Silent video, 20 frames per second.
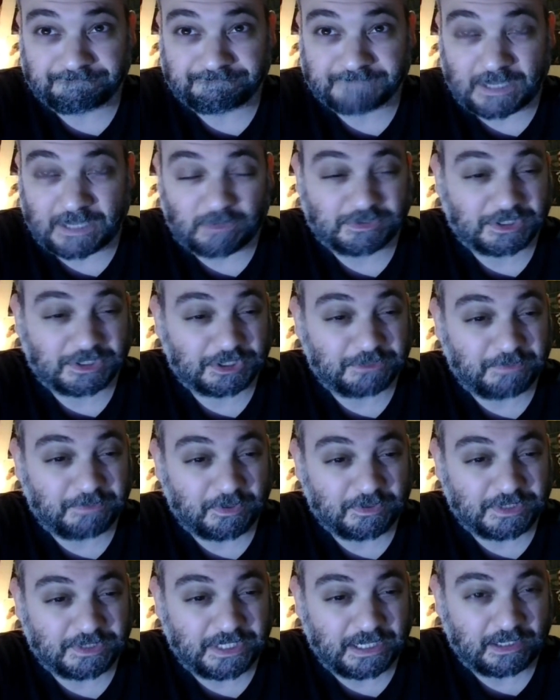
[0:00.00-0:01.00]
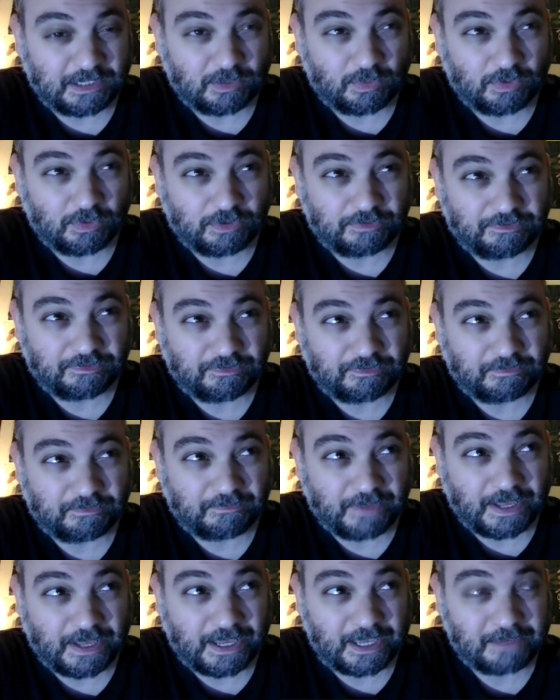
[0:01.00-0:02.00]
I was exposed to Yelawolf
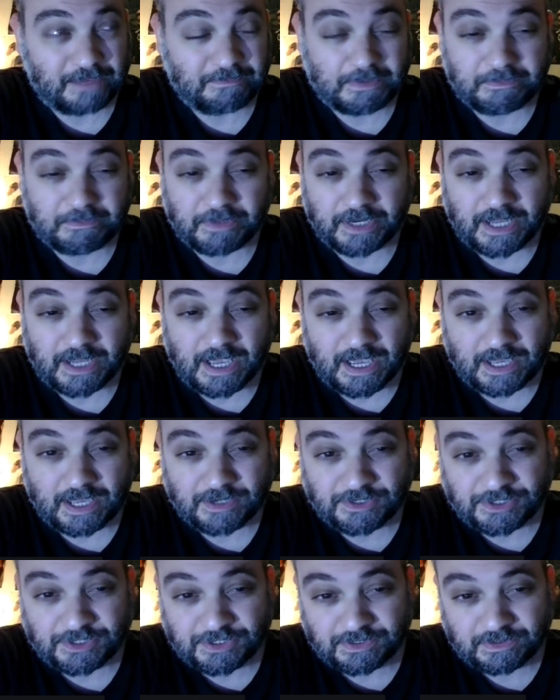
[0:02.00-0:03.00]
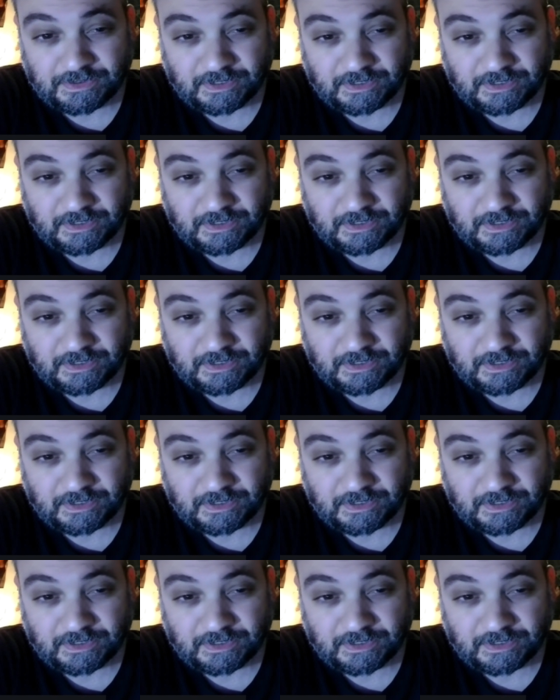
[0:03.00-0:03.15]
by my buddy Ange.